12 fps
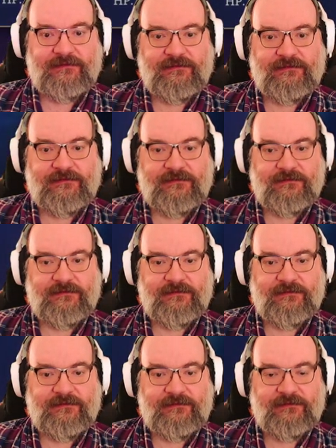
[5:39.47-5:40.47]

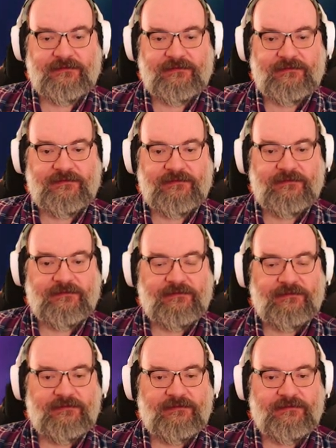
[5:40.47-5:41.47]

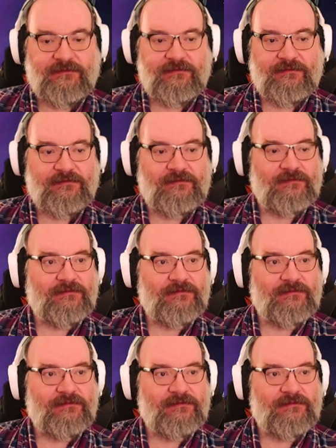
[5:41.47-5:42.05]
Nothing is said.